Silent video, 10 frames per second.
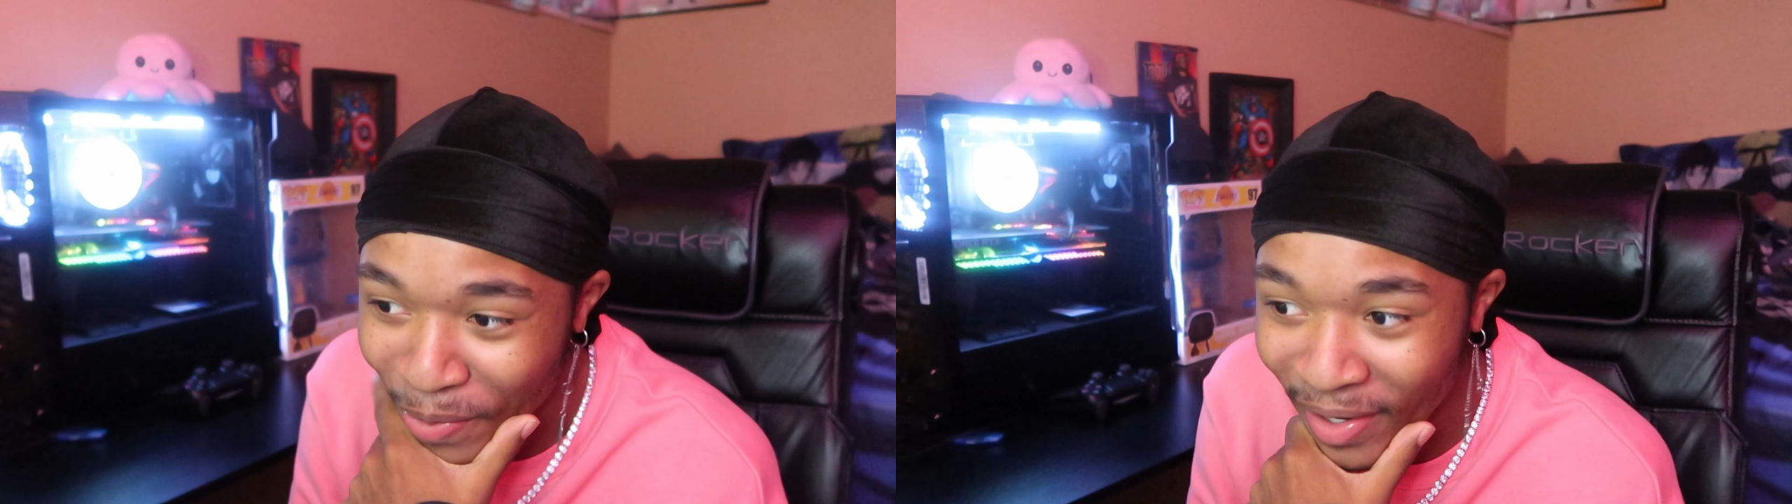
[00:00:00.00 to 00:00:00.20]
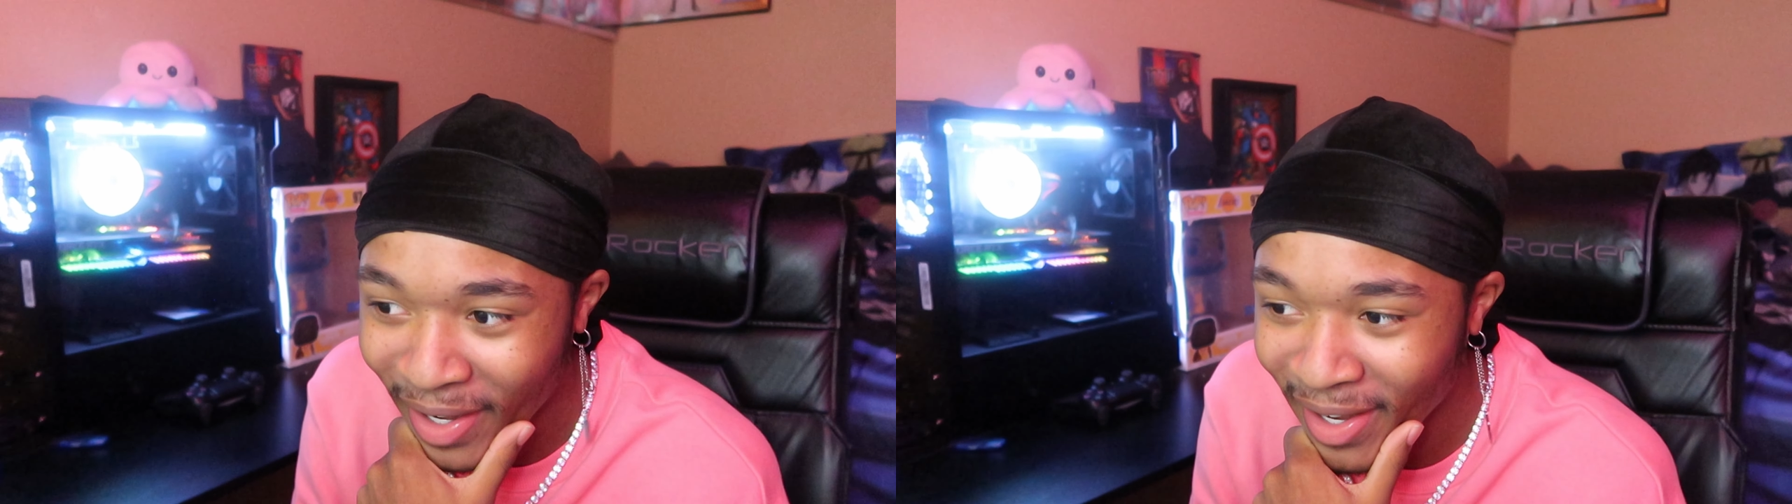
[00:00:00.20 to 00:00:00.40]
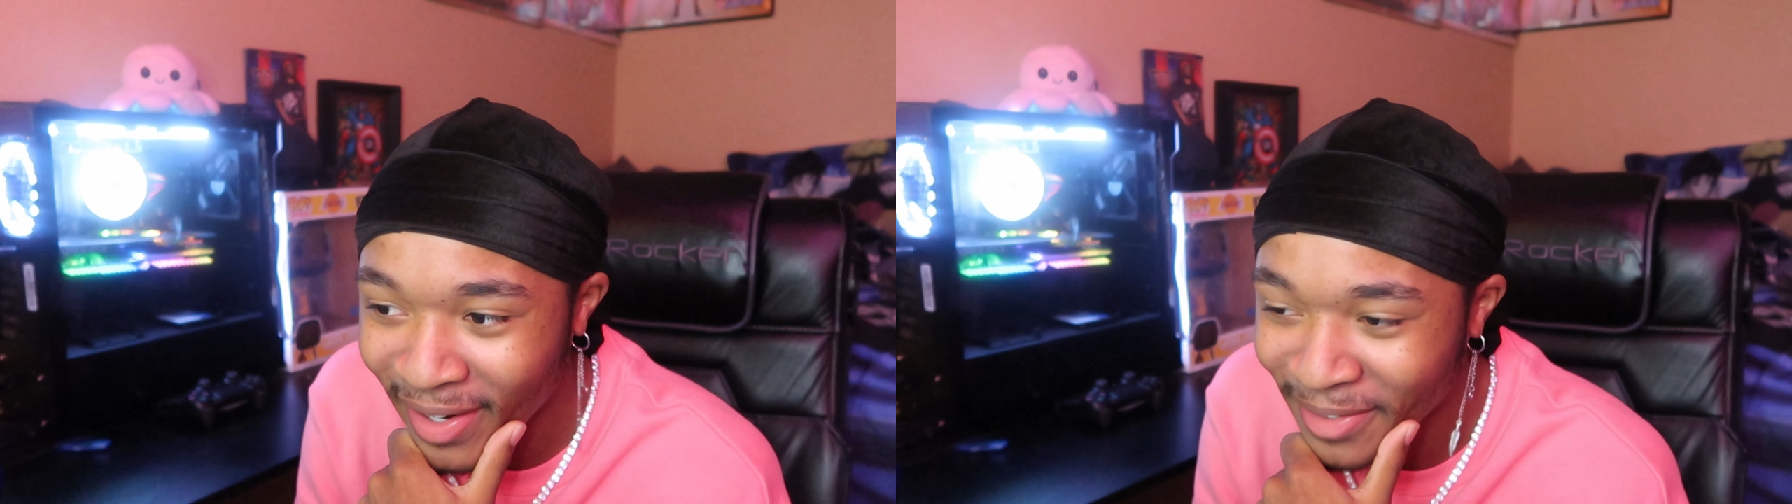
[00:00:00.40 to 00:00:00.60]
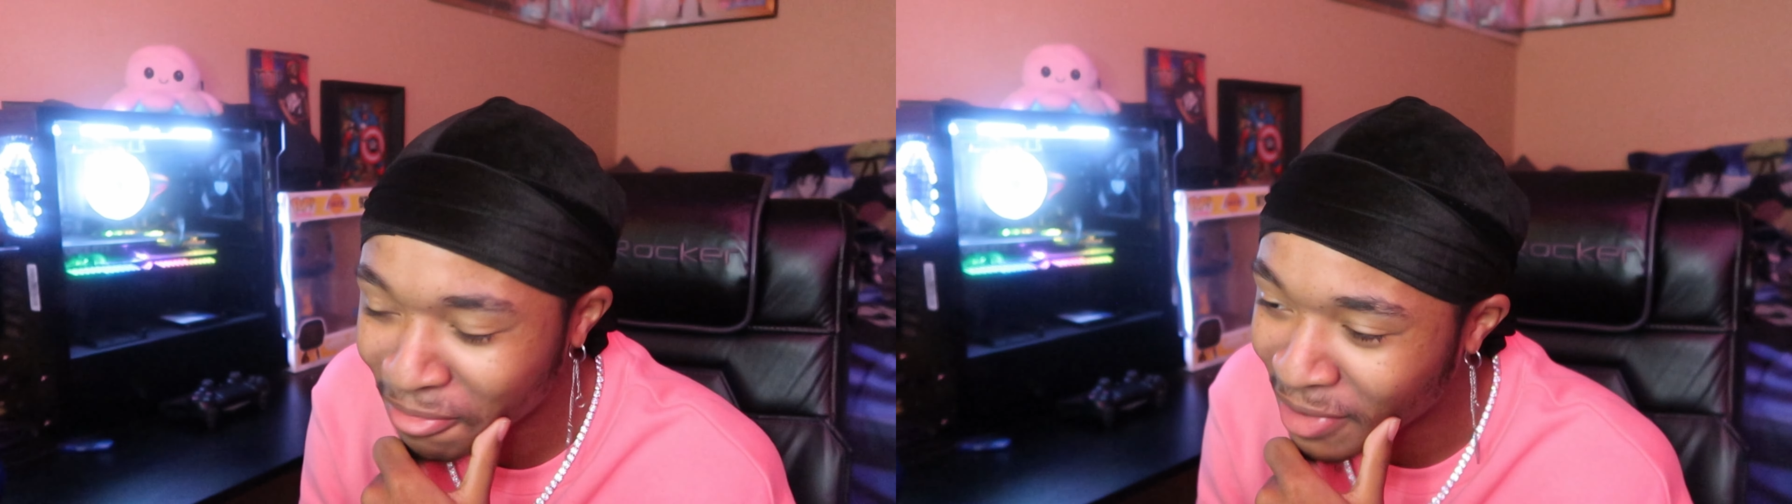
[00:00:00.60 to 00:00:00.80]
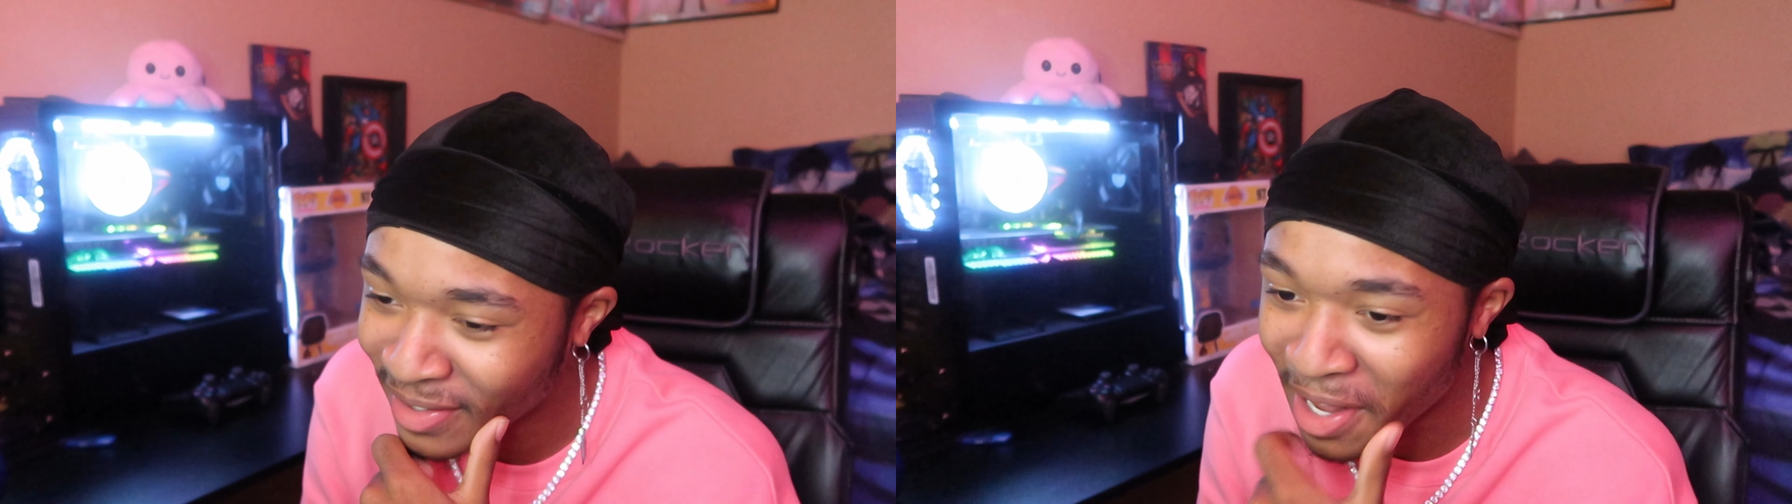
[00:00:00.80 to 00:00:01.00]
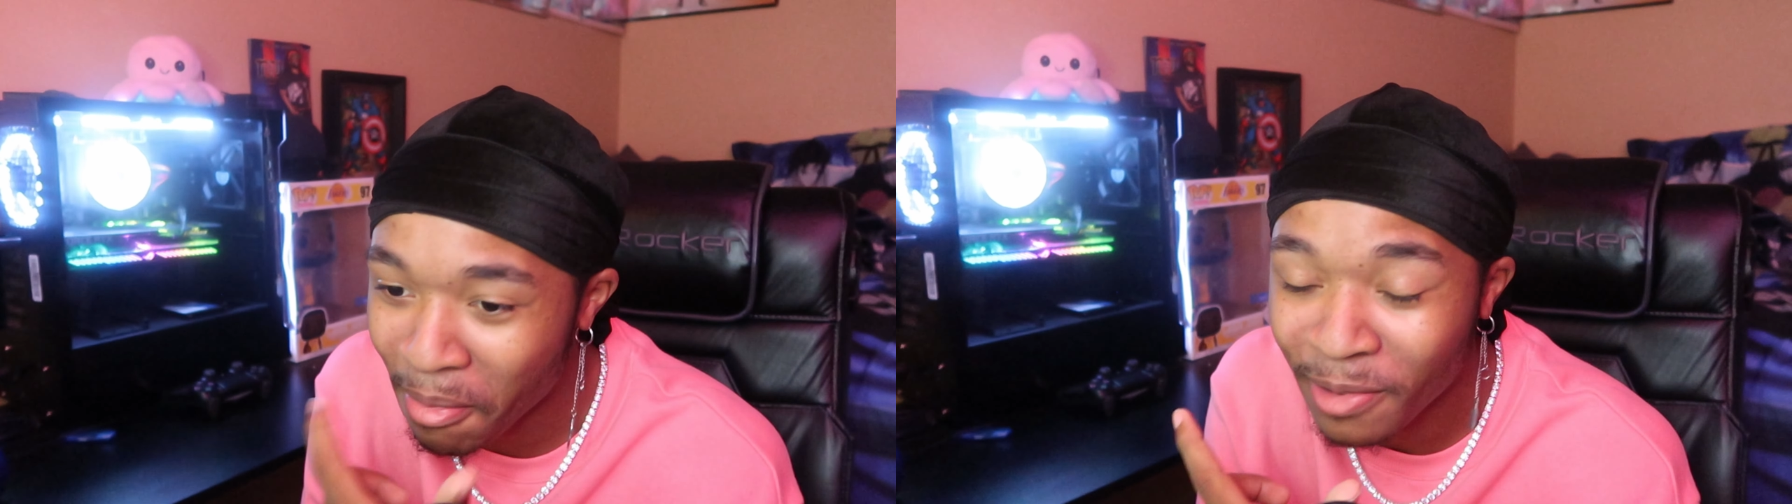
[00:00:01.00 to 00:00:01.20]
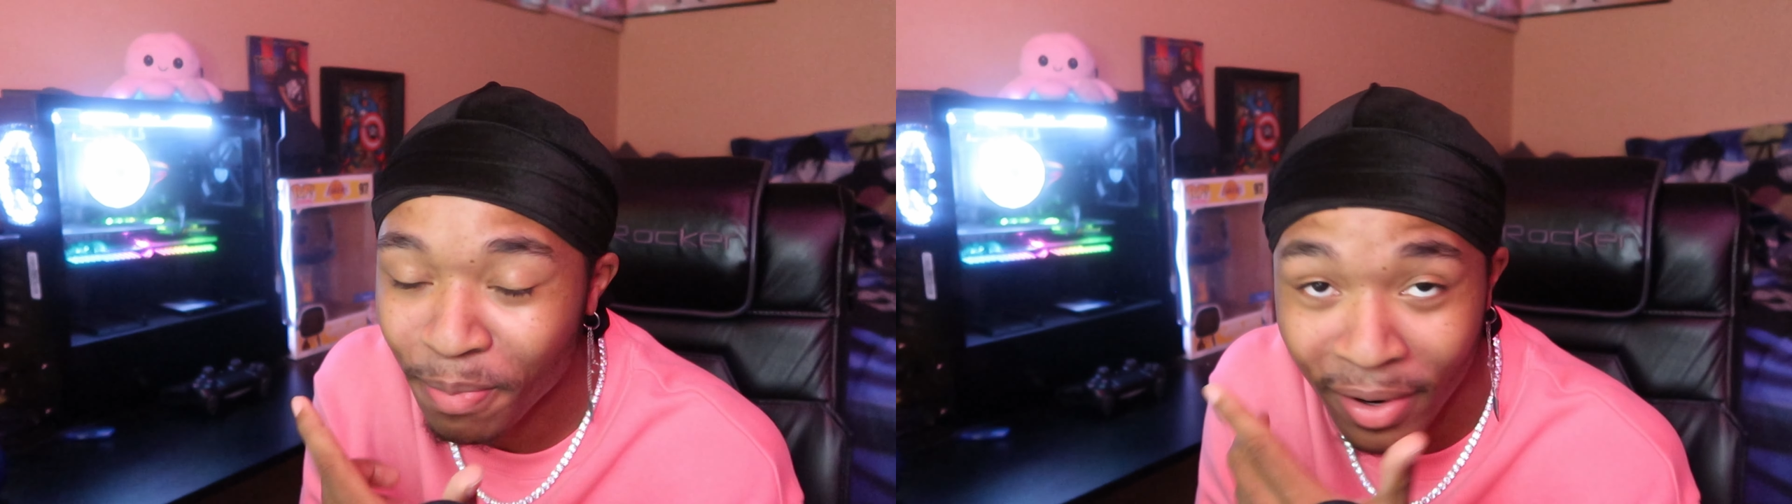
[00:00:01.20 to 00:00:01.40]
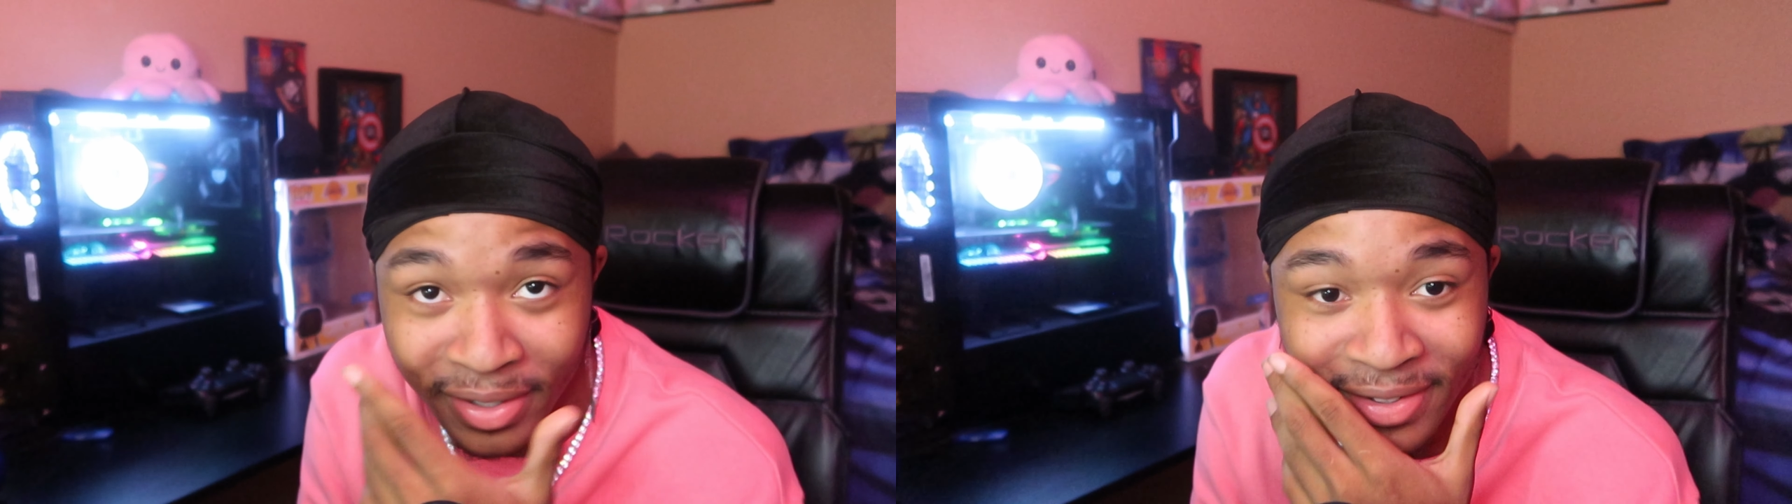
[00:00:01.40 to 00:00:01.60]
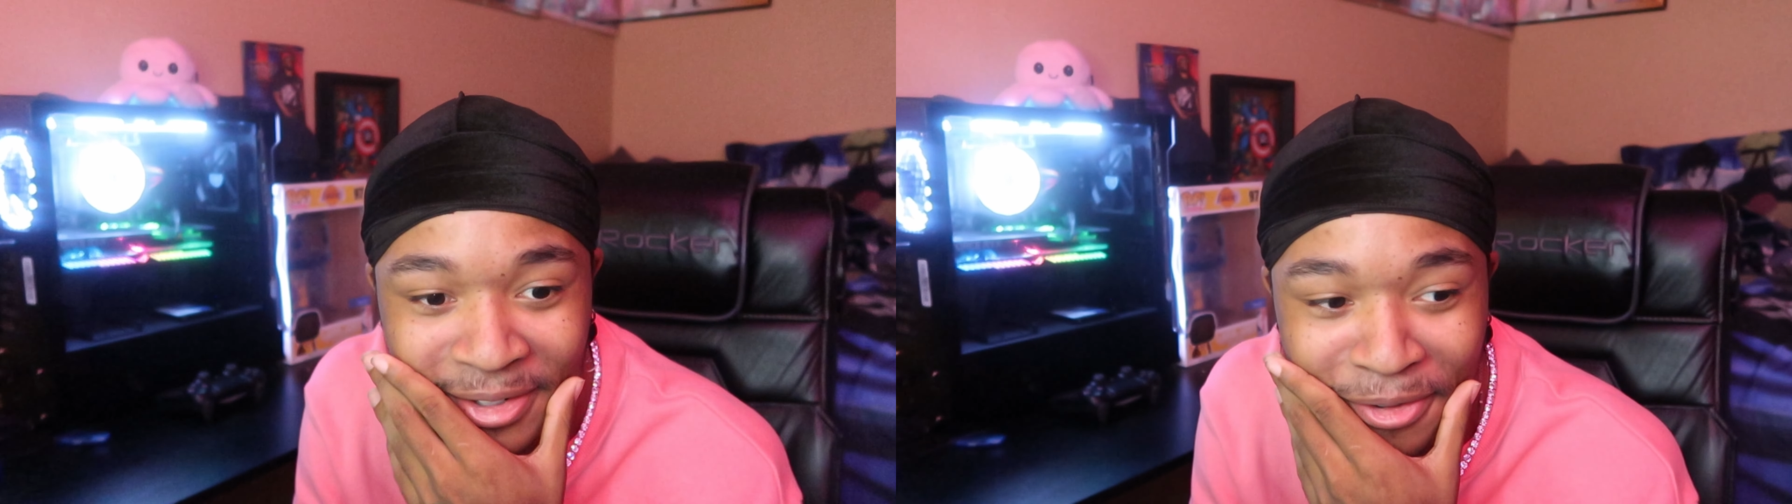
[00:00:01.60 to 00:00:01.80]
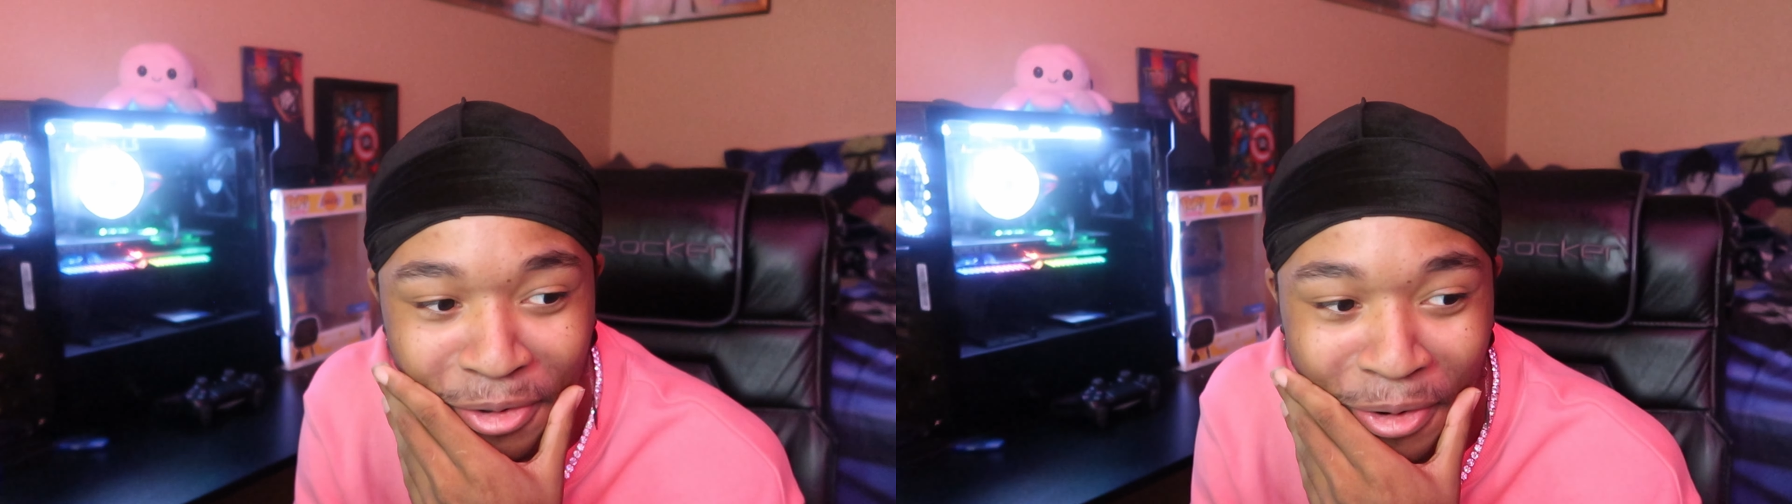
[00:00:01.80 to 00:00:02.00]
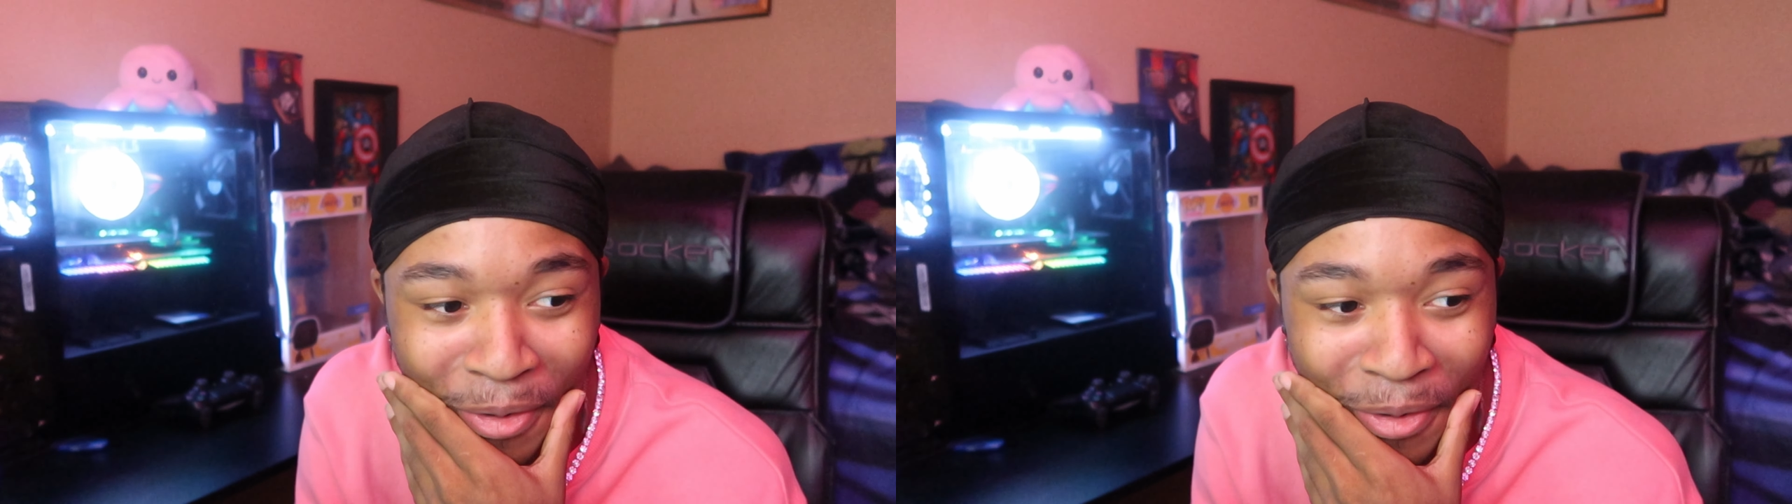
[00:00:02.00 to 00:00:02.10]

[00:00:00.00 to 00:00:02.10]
and his name is Princeton. You know,